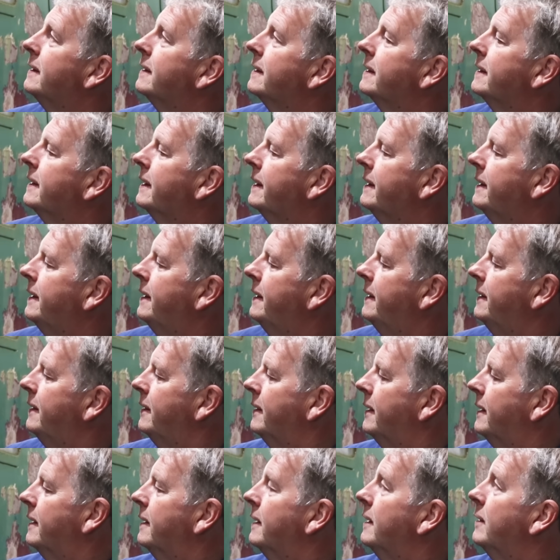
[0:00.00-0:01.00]
Okay.
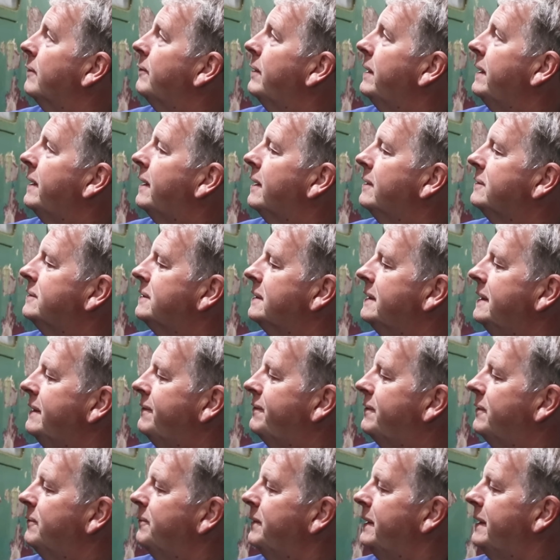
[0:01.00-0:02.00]
When you go to
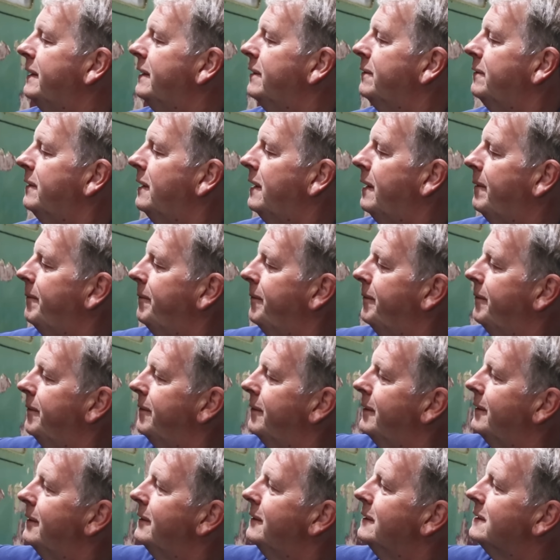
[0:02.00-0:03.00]
lift the window up,
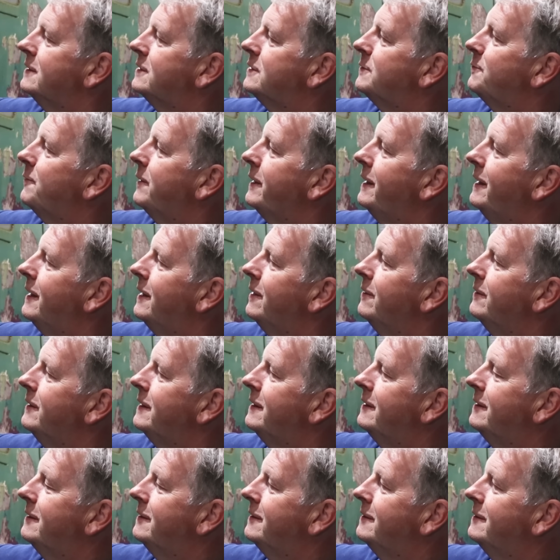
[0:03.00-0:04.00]
it's spring
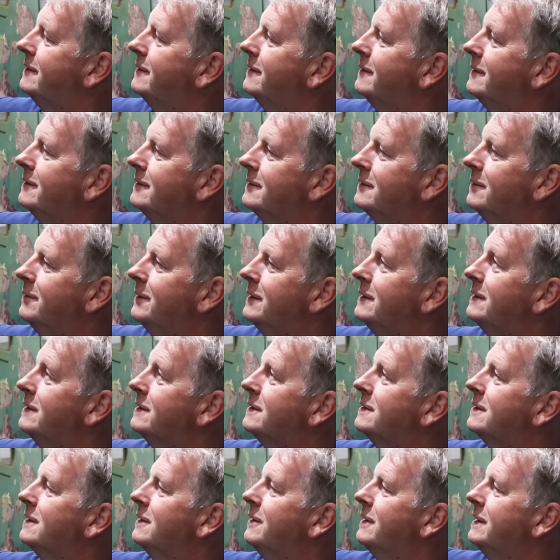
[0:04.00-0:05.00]
loaded, so it
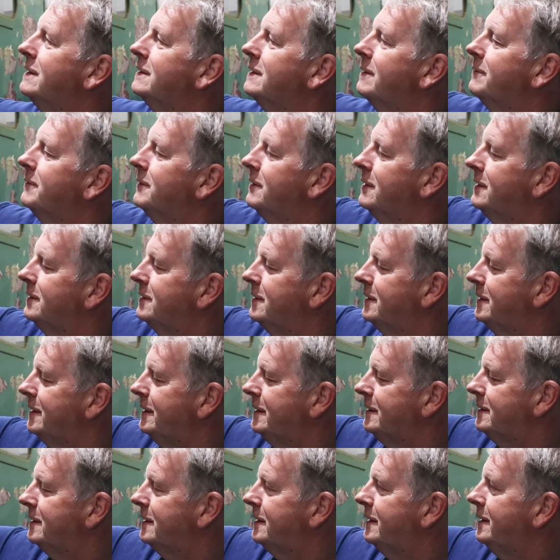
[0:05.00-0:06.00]
just slides up nice
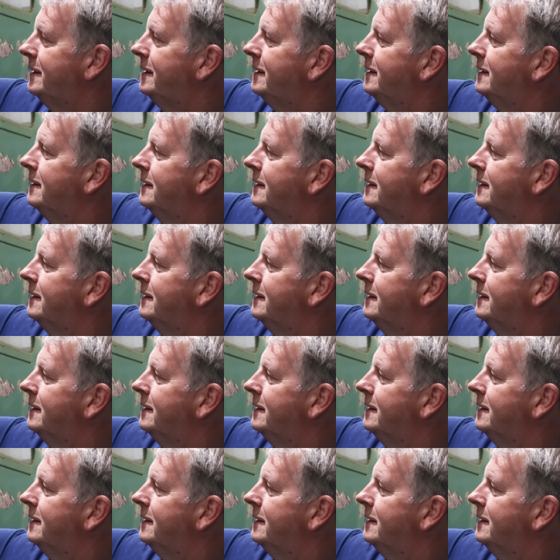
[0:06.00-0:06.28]
and easily.